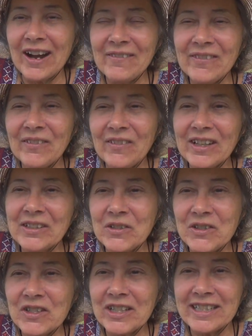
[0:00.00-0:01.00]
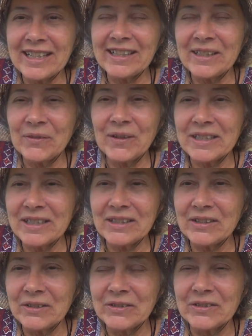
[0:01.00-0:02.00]
I'm the one who should tell you what to
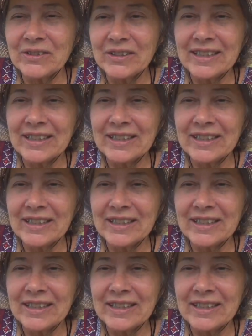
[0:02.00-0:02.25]
do,"